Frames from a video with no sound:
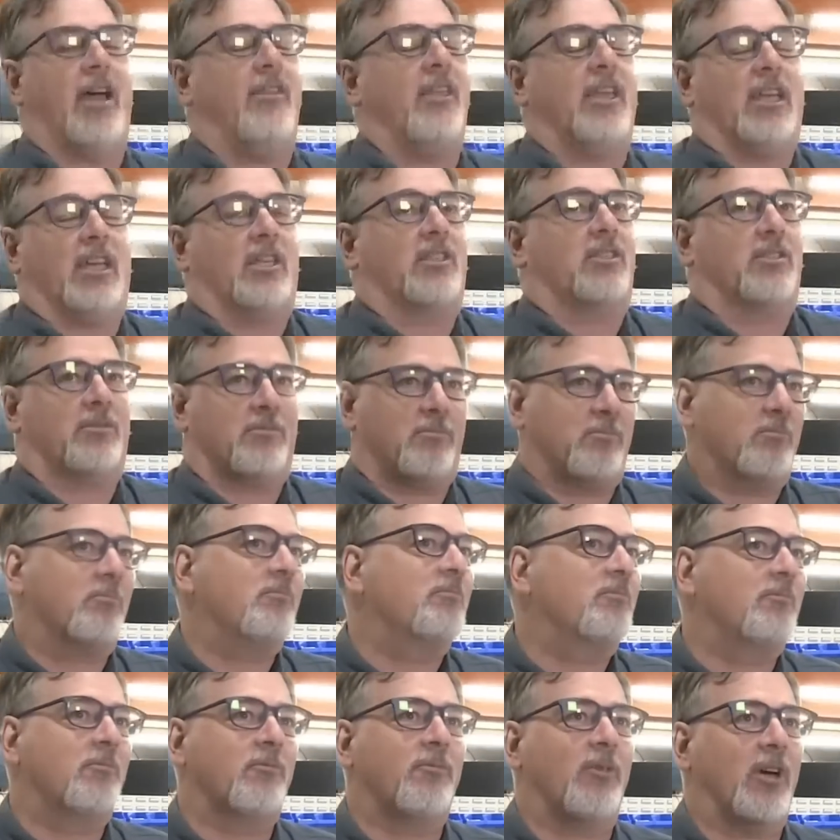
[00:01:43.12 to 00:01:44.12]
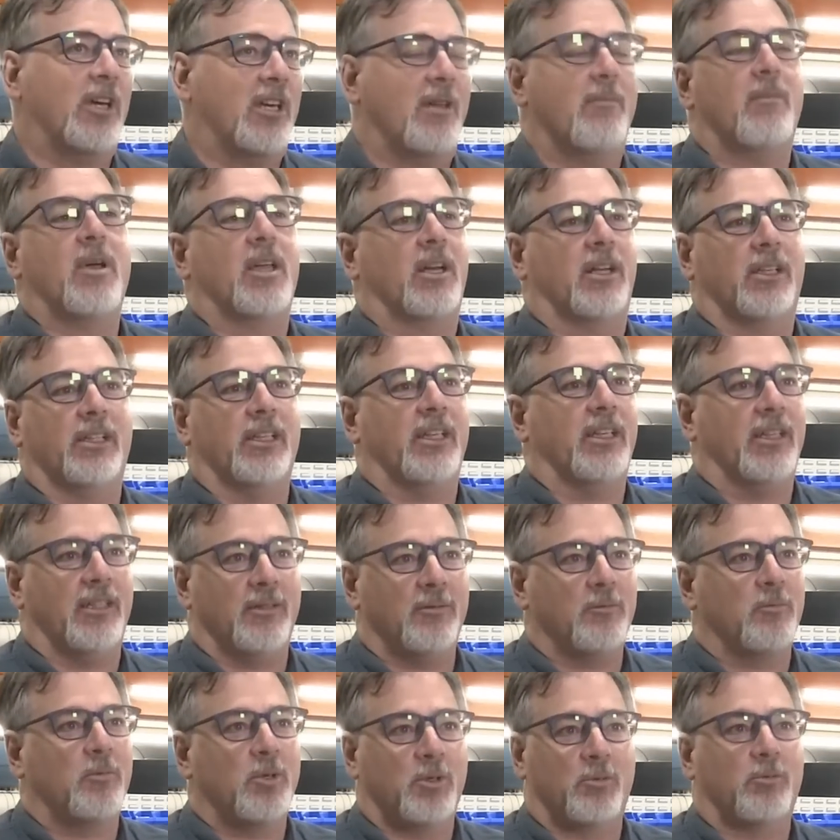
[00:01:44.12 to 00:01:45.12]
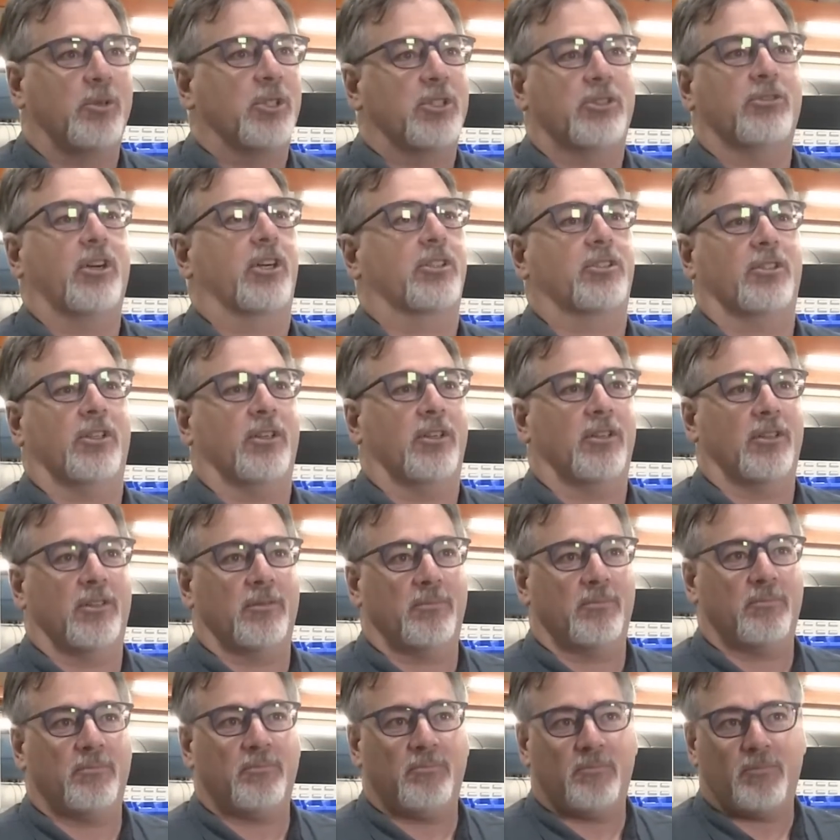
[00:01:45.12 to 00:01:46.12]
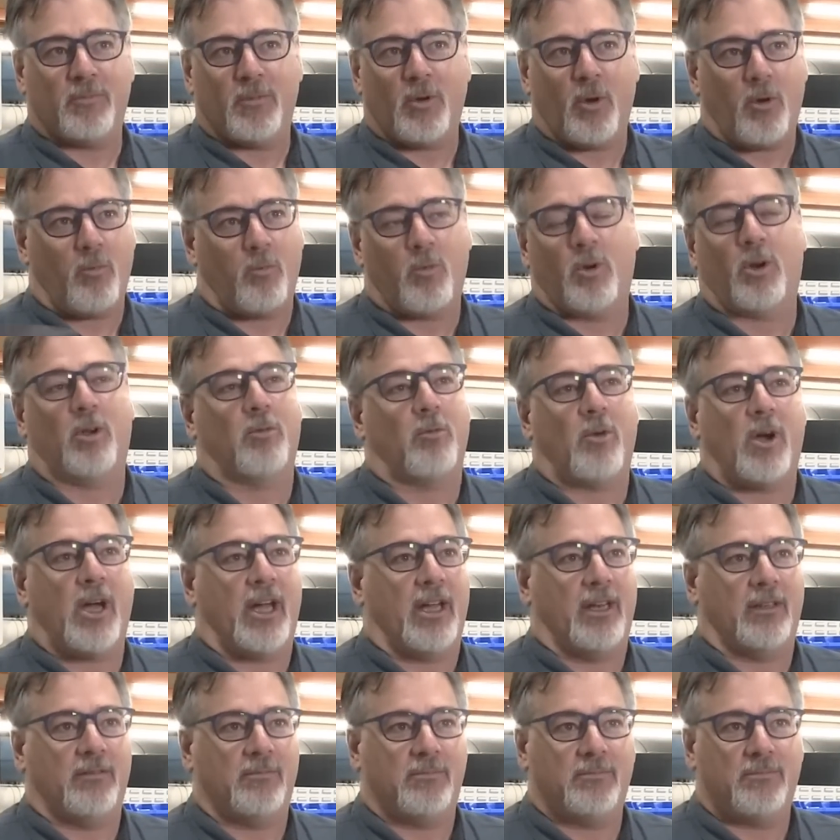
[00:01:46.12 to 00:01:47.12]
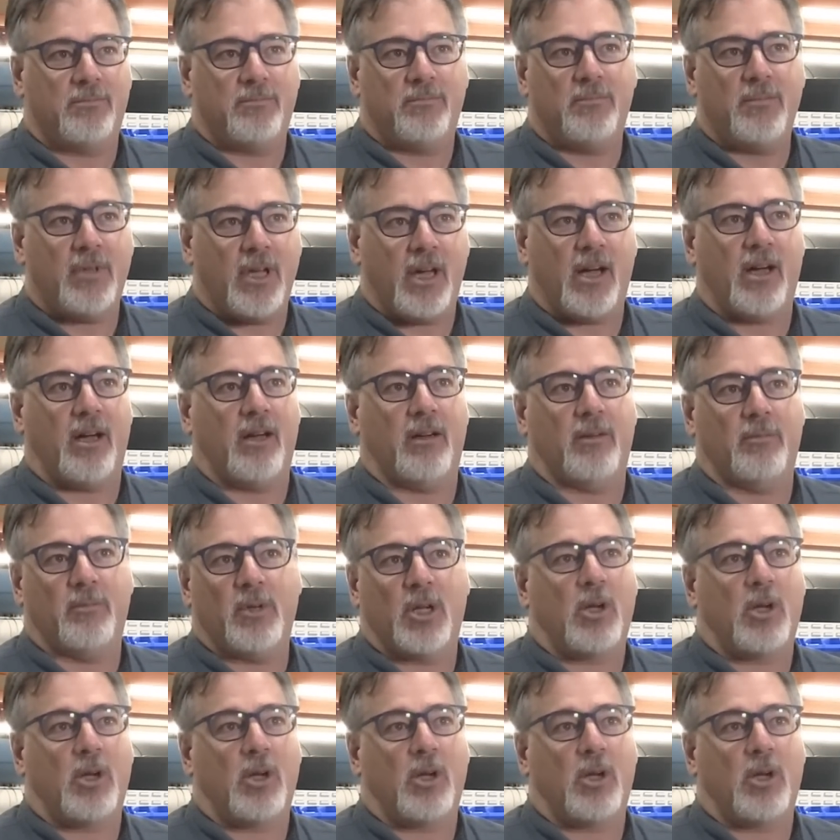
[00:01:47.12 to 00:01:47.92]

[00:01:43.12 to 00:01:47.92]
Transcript: think it's fundamentally will restructure worldwide uh,